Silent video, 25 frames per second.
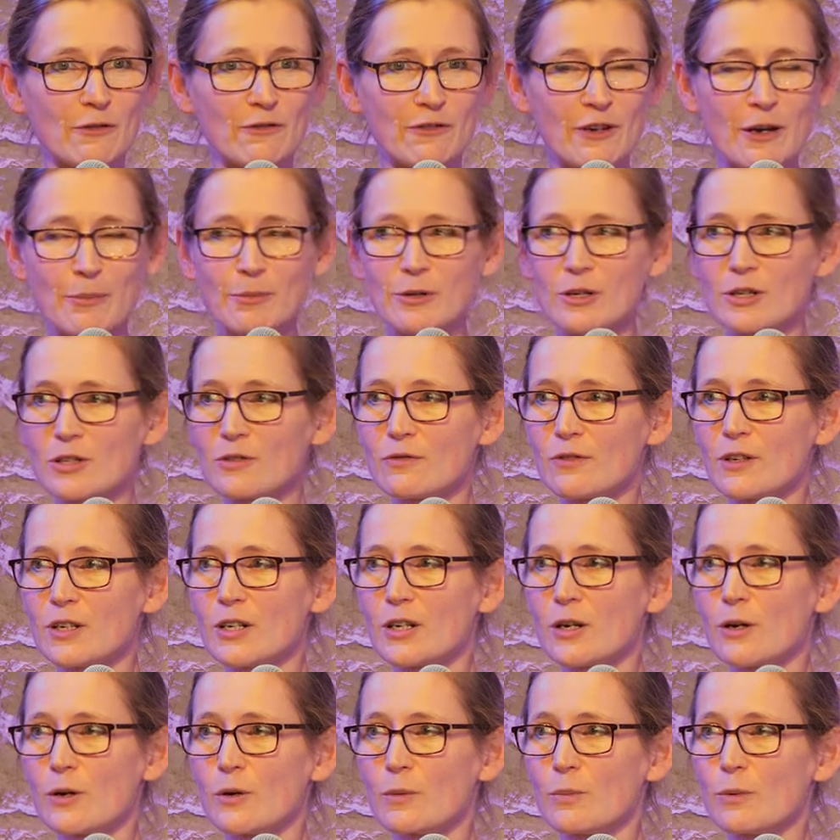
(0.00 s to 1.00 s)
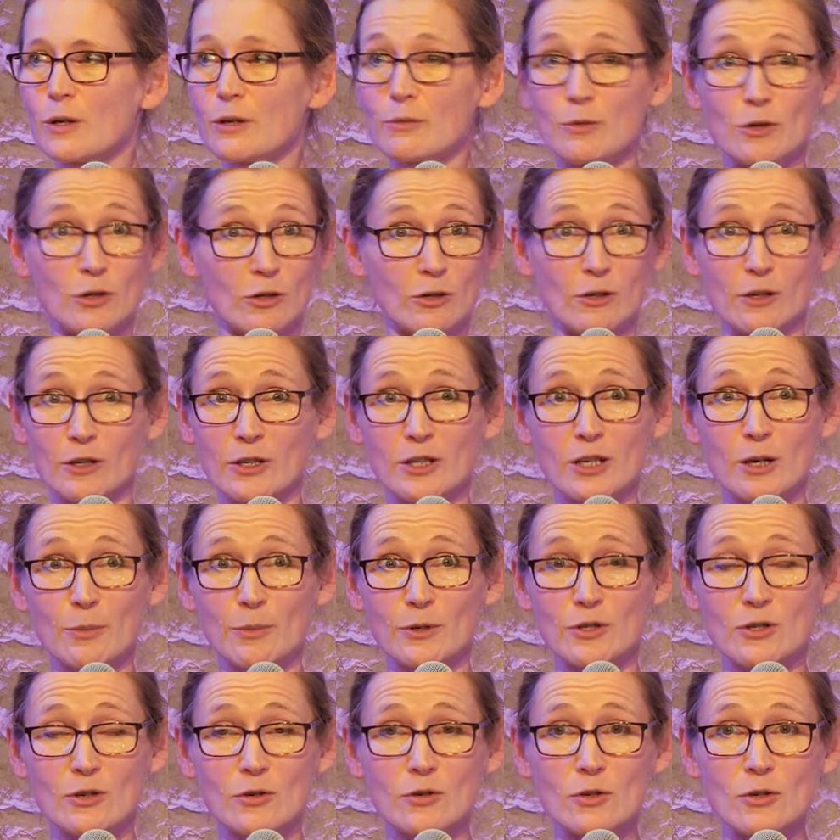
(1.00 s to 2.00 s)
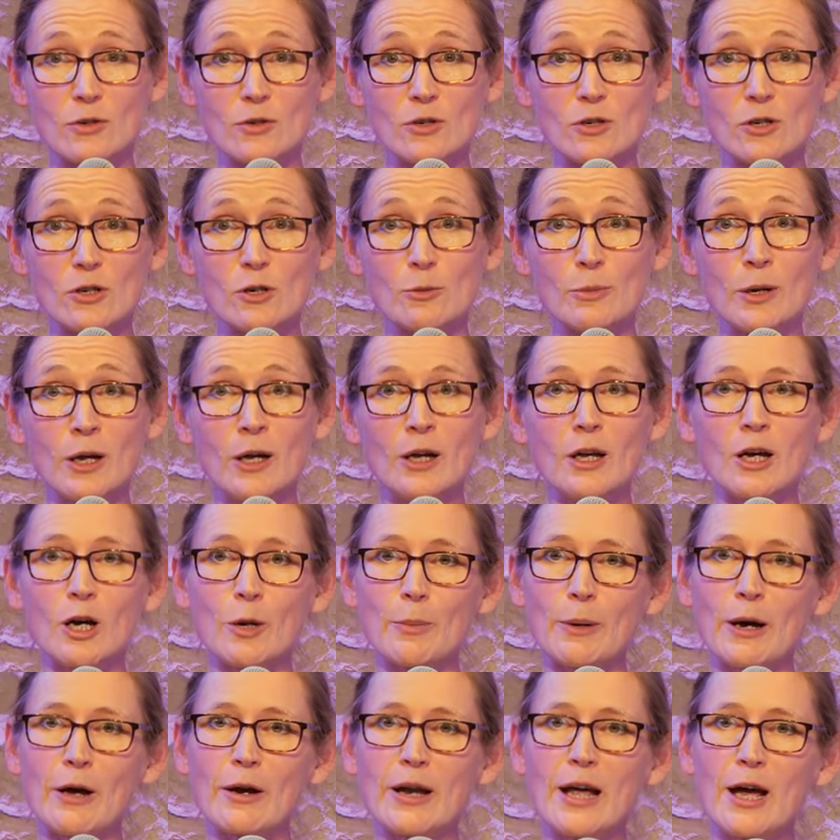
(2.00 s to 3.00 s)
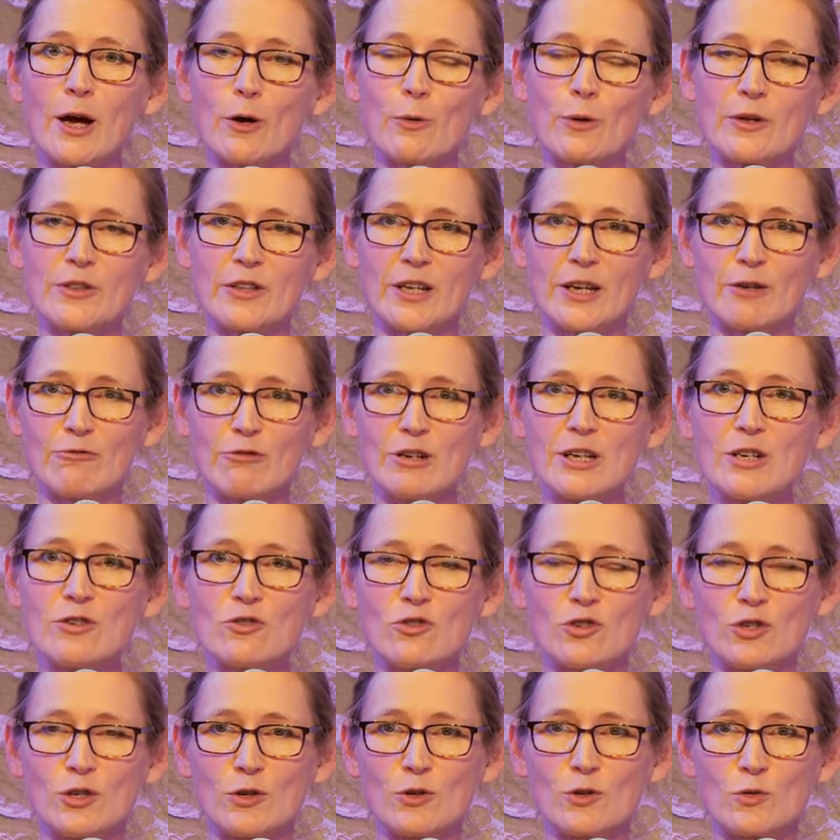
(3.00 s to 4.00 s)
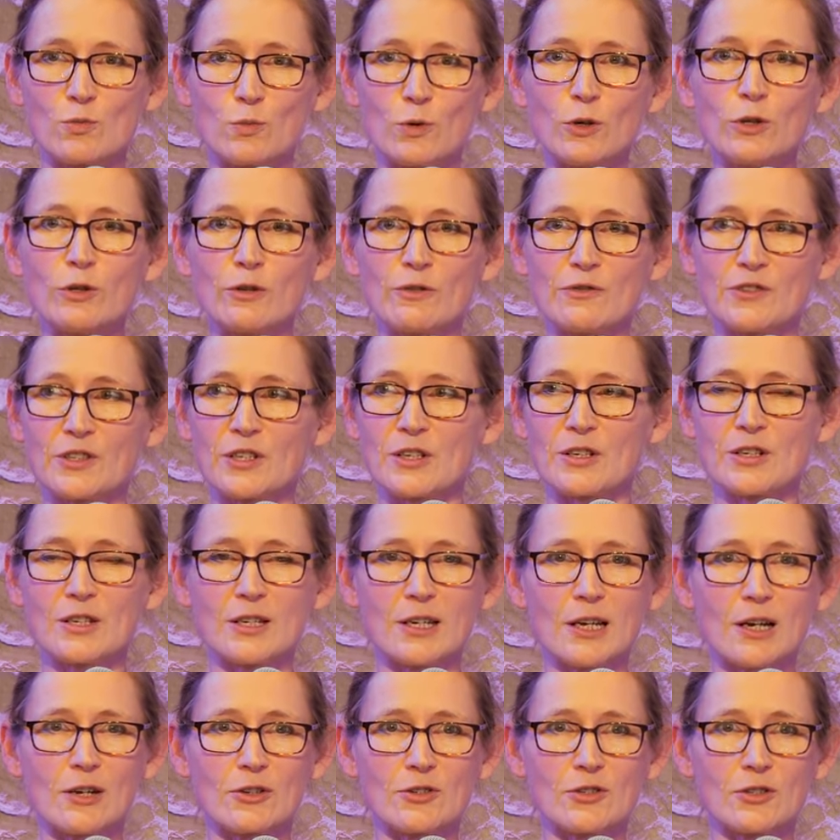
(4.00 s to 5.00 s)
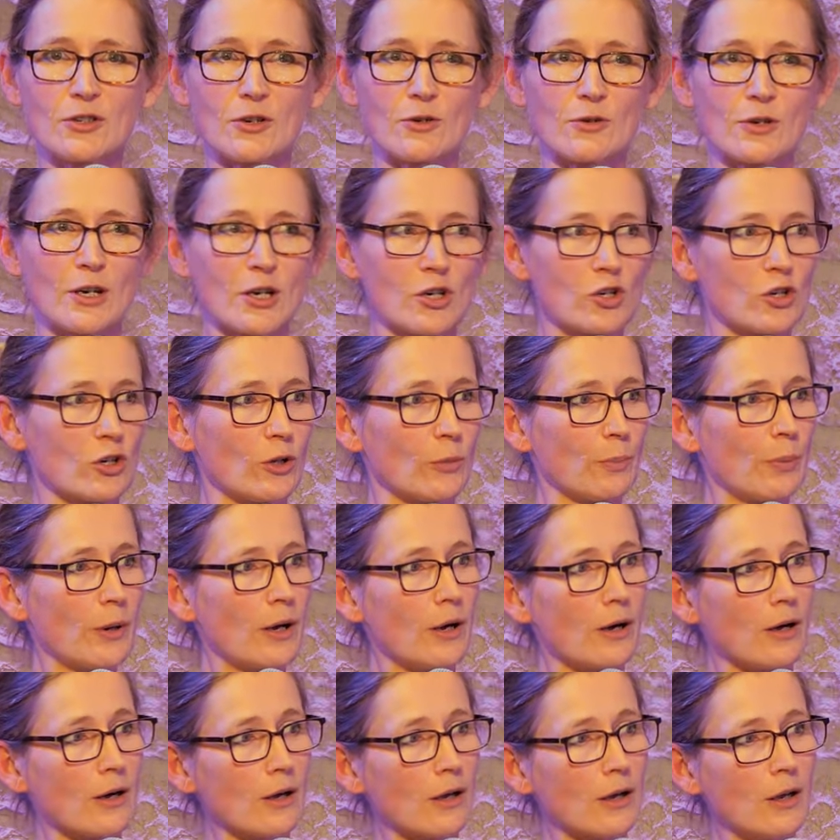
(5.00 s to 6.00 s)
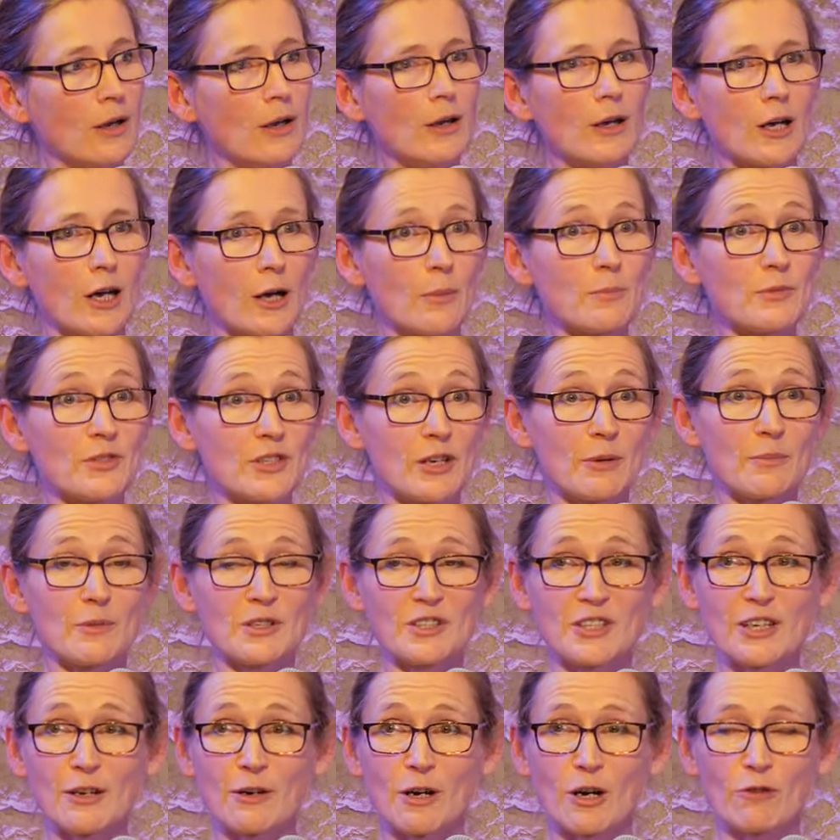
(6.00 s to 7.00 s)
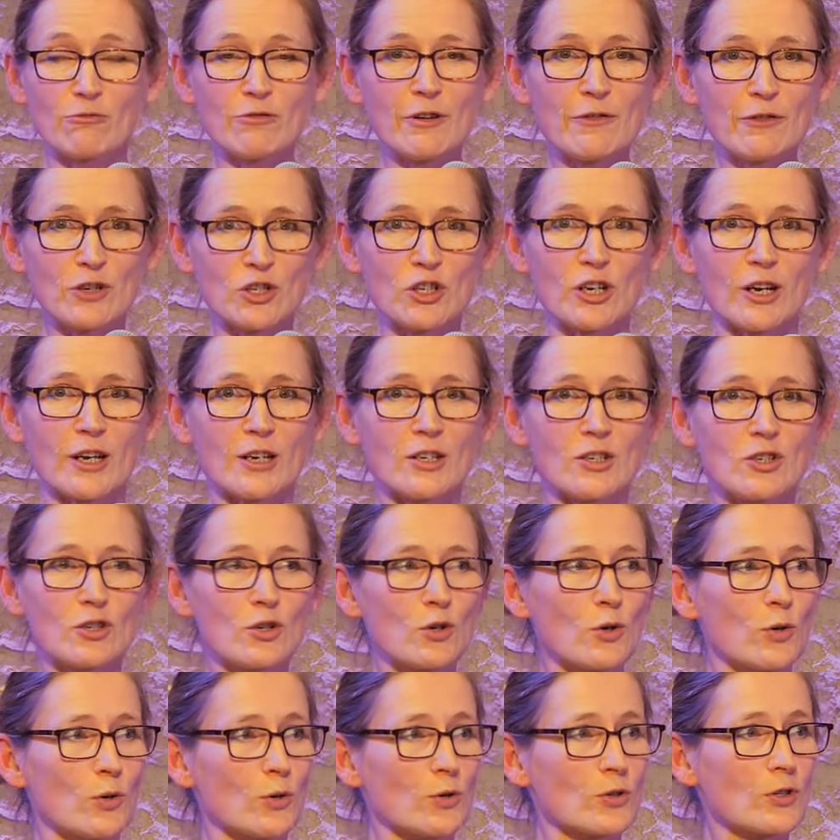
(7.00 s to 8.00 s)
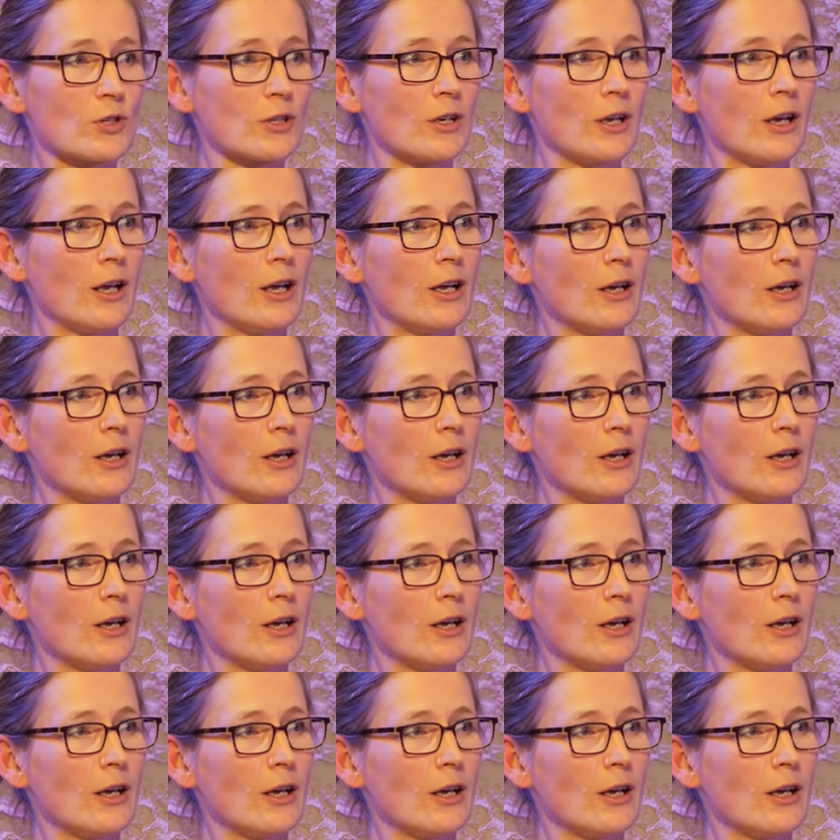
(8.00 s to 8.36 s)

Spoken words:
fabulous video, if you can look it up, it's on YouTube, about how when they reintroduced wolves into Yellowstone National Park, a river changed course.